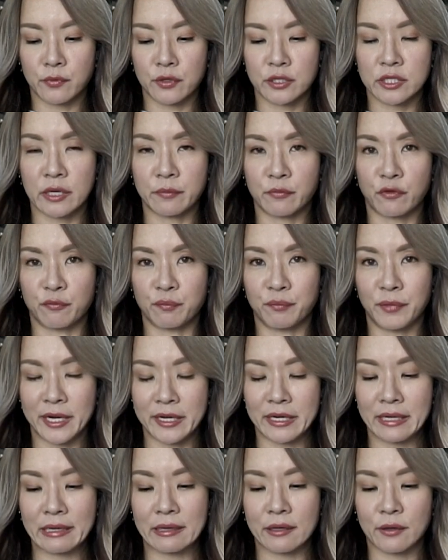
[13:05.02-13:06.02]
more time on
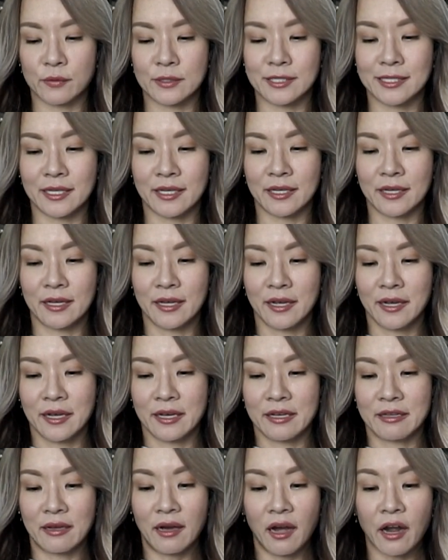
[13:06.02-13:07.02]
blending, I would say,
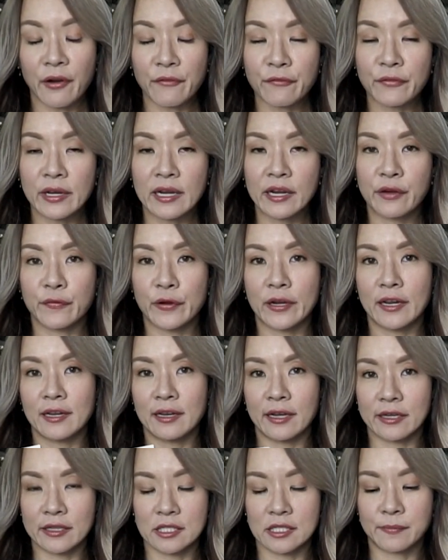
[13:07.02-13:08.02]
yeah, I really, really
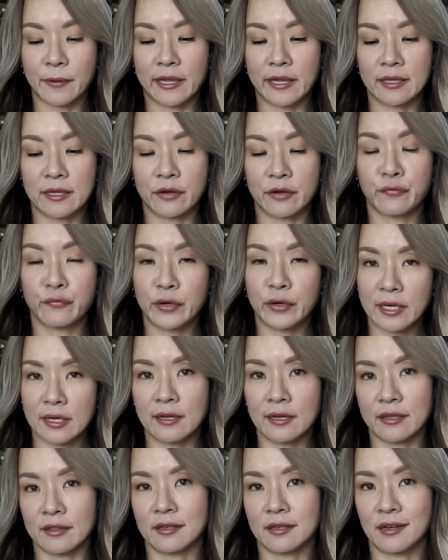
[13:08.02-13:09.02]
like this palette and really
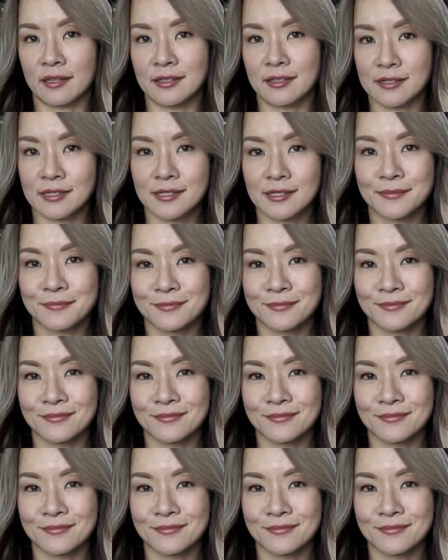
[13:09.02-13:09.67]
like the colors.